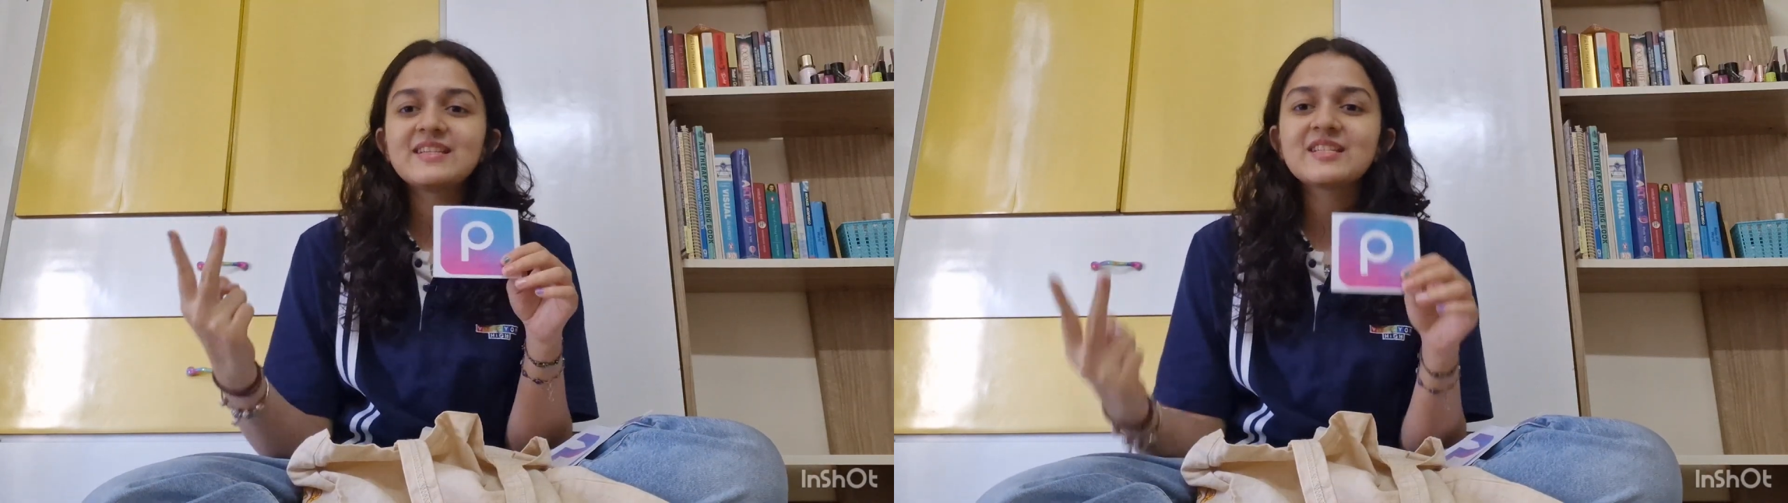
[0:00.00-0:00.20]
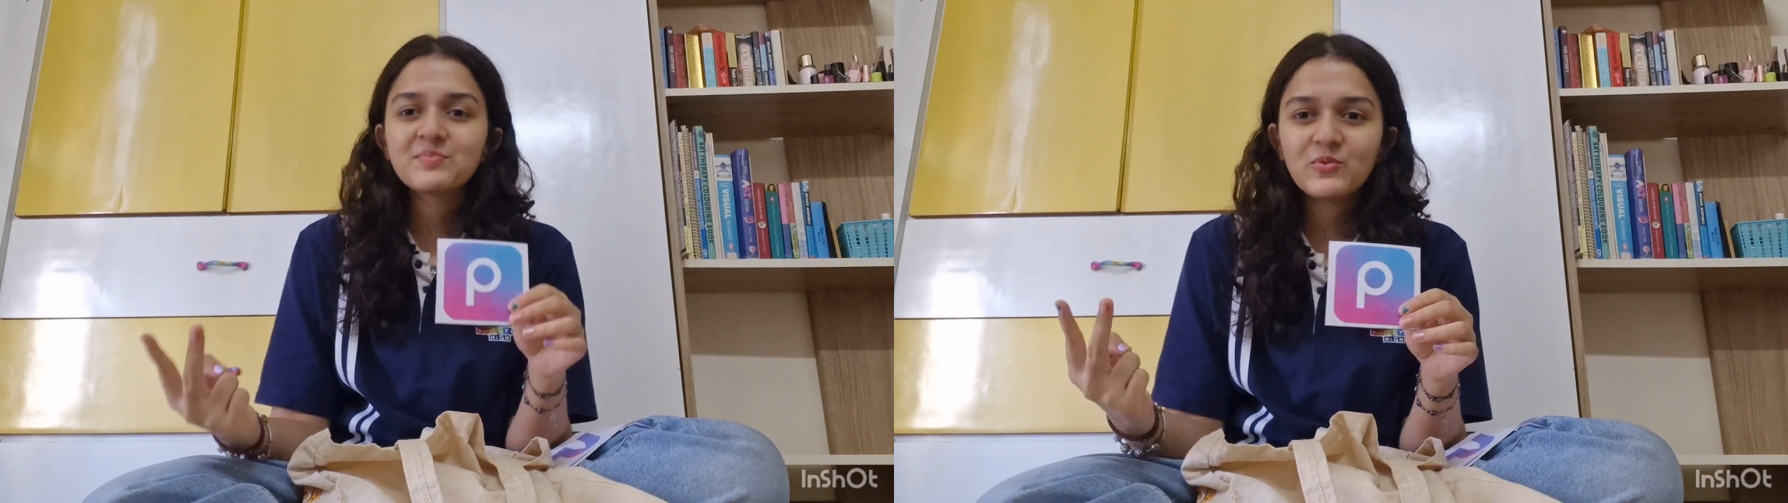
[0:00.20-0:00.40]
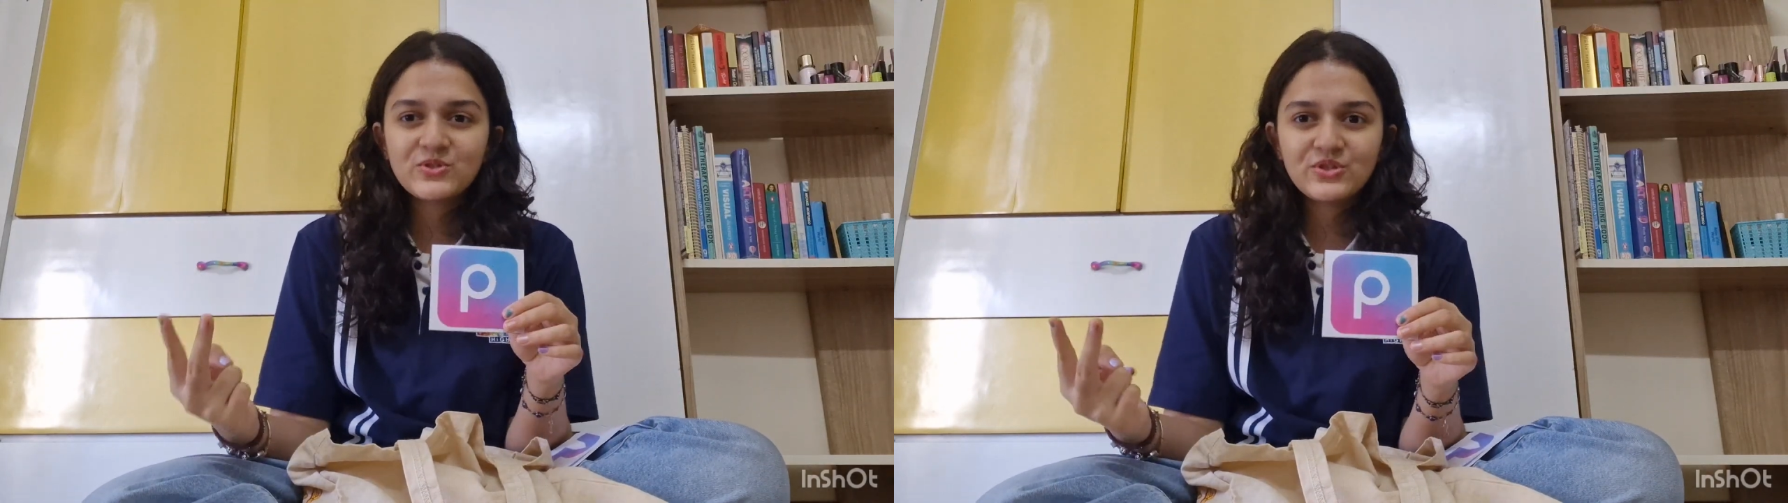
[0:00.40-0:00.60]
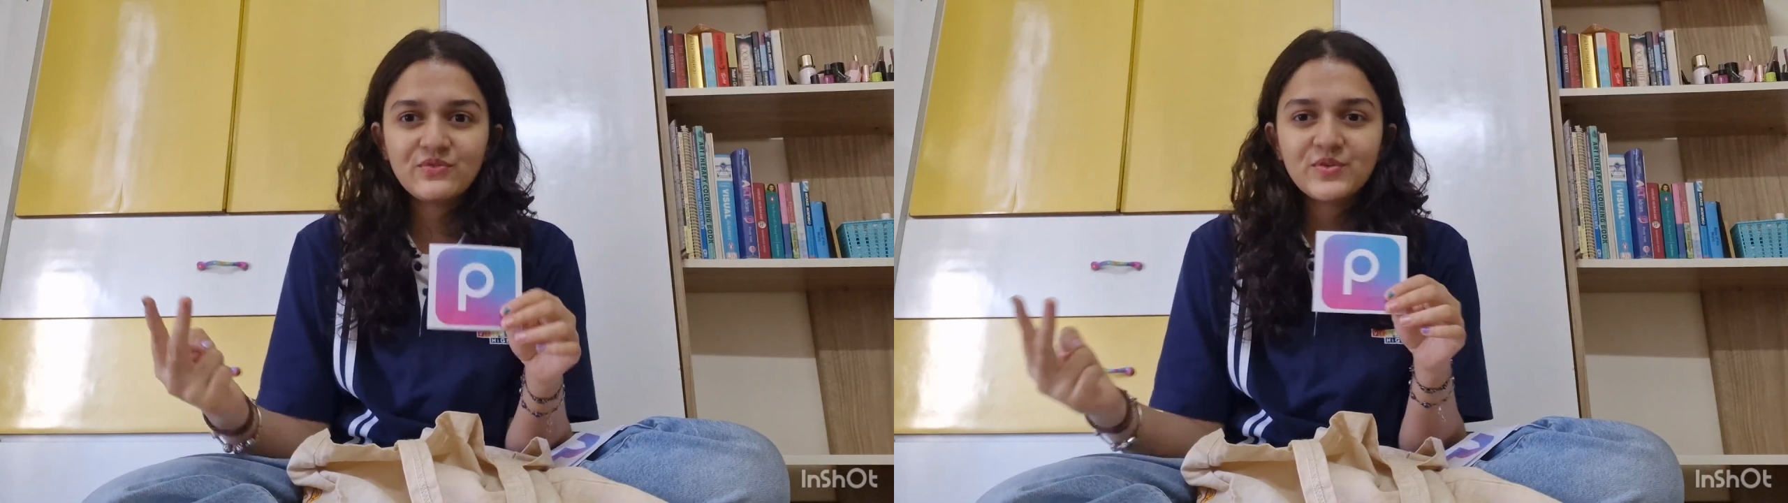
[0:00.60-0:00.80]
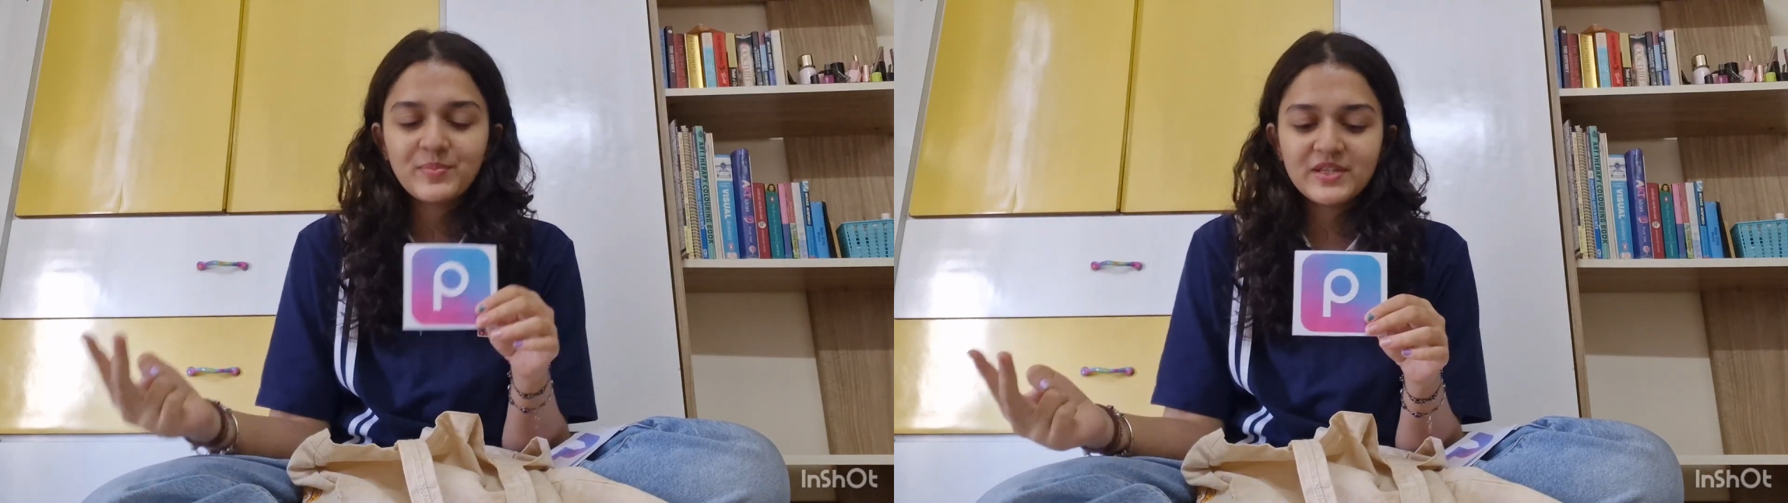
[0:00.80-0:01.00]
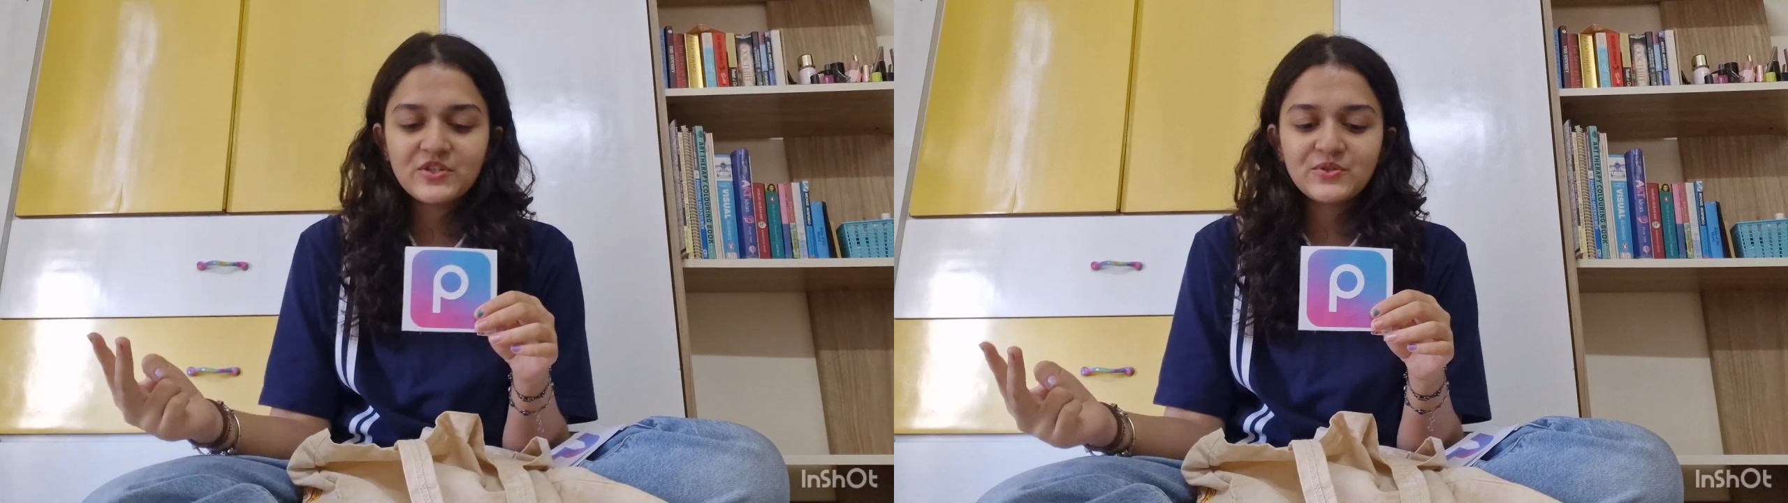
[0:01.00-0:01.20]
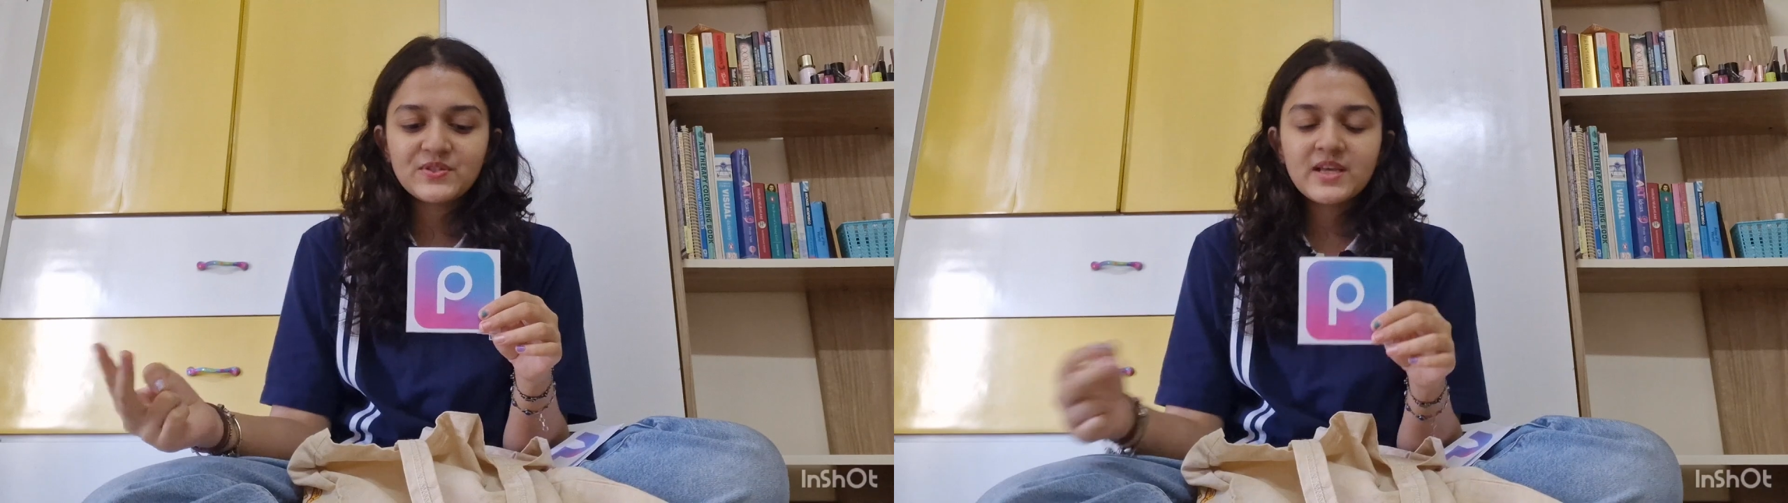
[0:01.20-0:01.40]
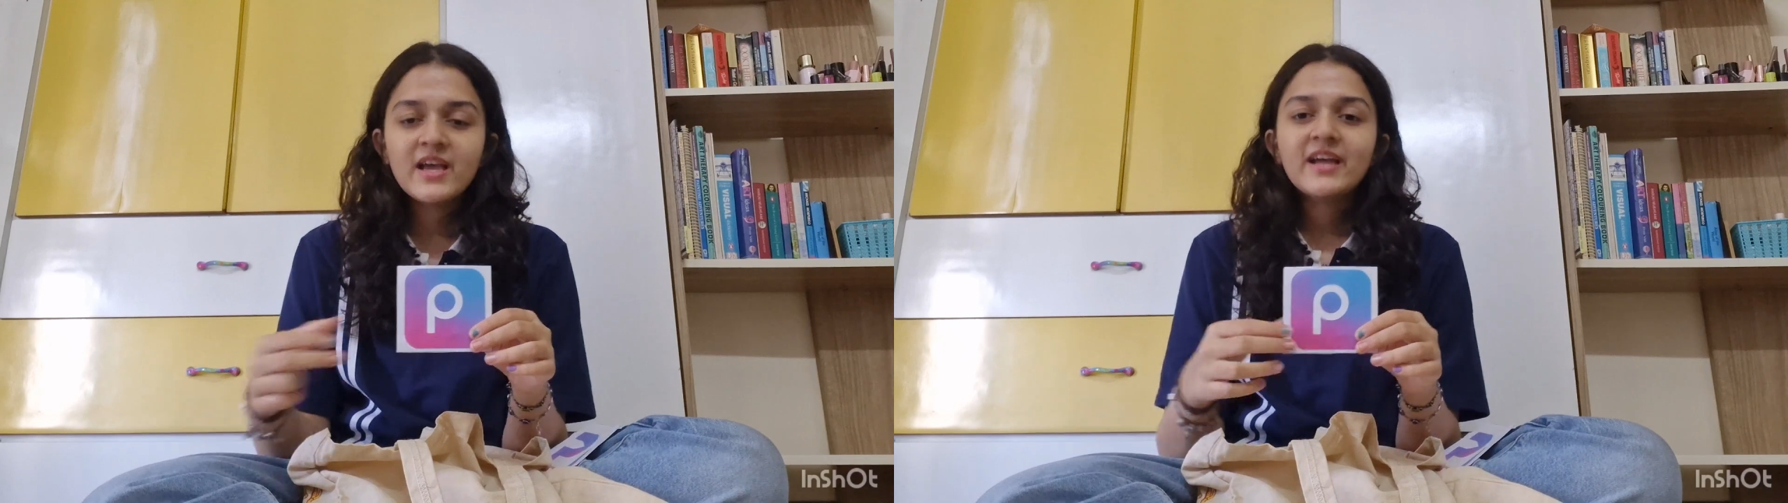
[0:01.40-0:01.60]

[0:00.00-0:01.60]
exposure of the pictures.